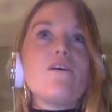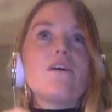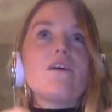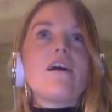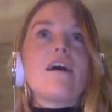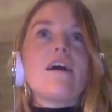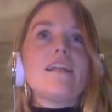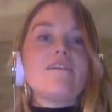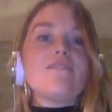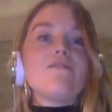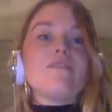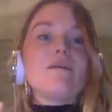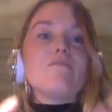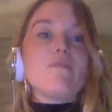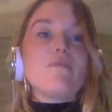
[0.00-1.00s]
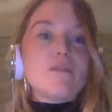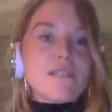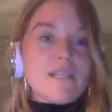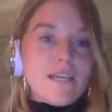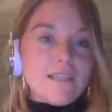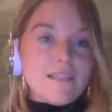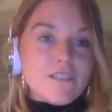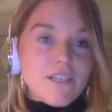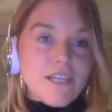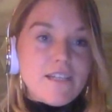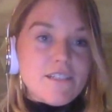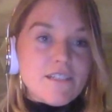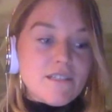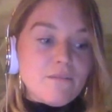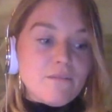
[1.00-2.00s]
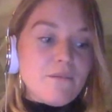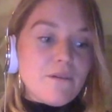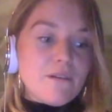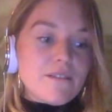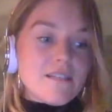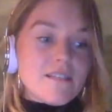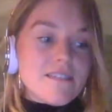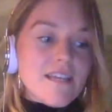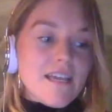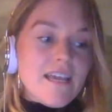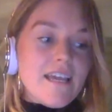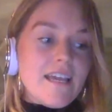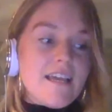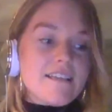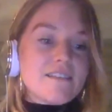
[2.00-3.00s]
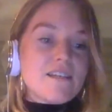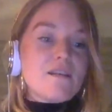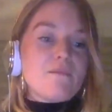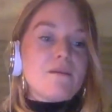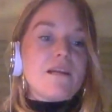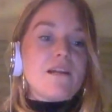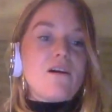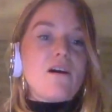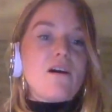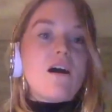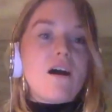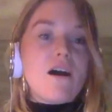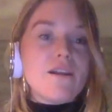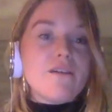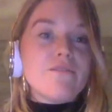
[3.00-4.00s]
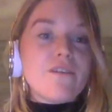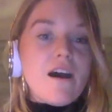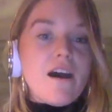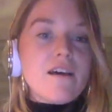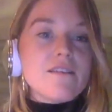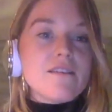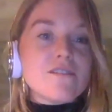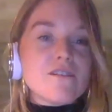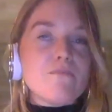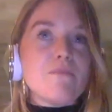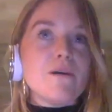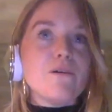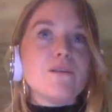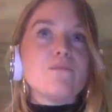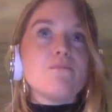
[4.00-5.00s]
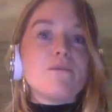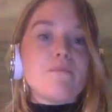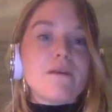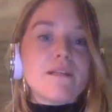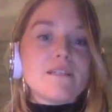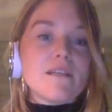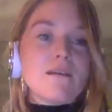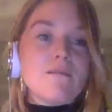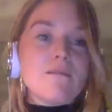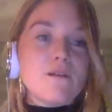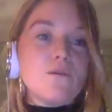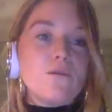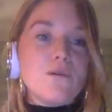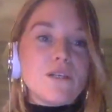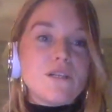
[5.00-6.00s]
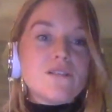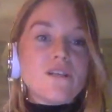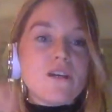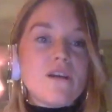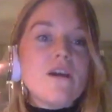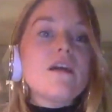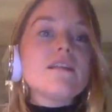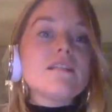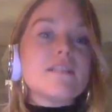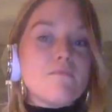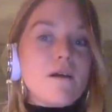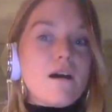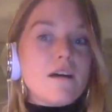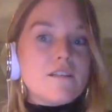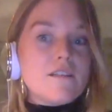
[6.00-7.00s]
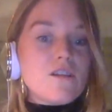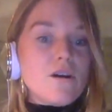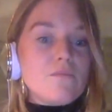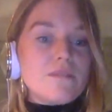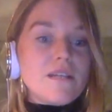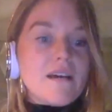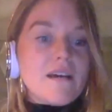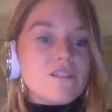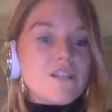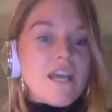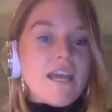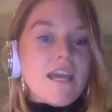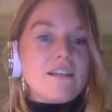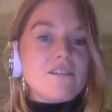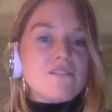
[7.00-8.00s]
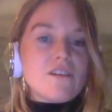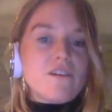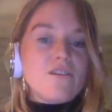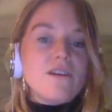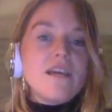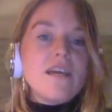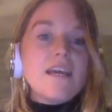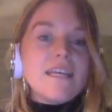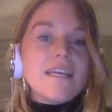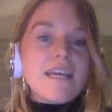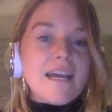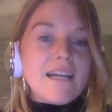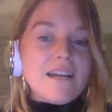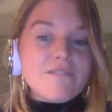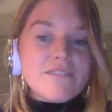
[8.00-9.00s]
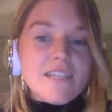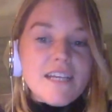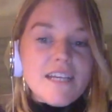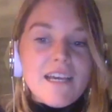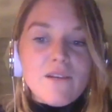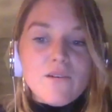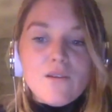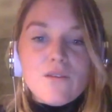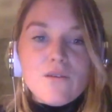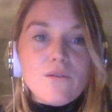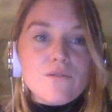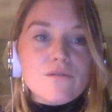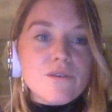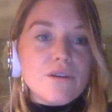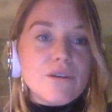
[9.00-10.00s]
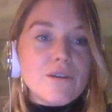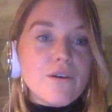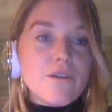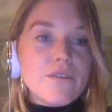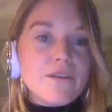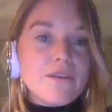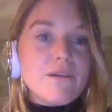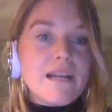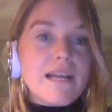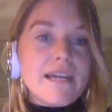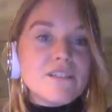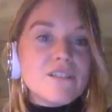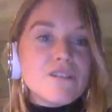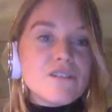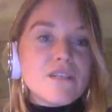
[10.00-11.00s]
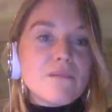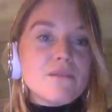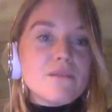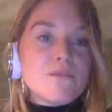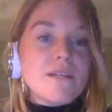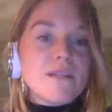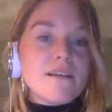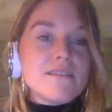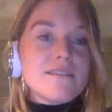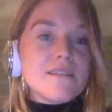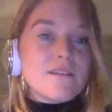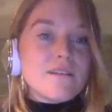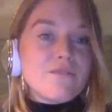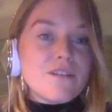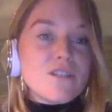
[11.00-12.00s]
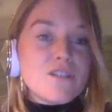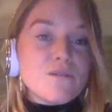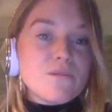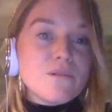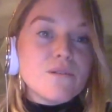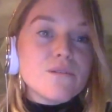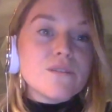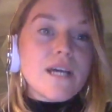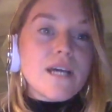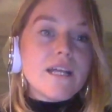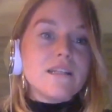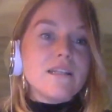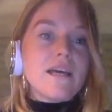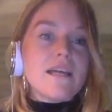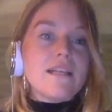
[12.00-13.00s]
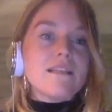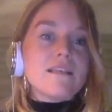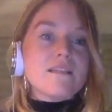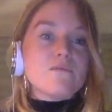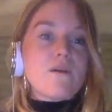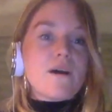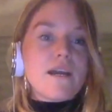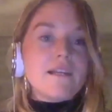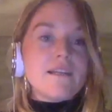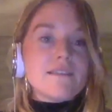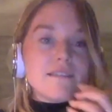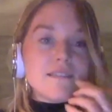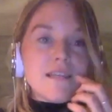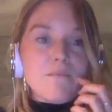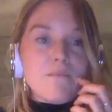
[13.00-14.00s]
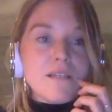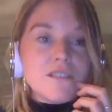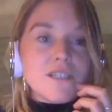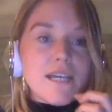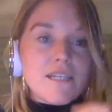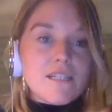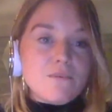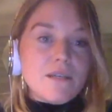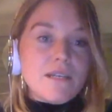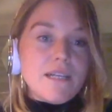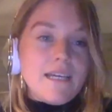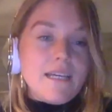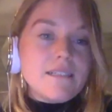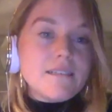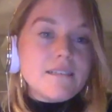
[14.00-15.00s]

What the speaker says: kind of embodying the changes that we want to see, it's going to be a lot harder for us to build the momentum in order to demand the top-down change. So yeah, I'd love to hear your thoughts on the relationship between us as individuals and this wider systemic change we need.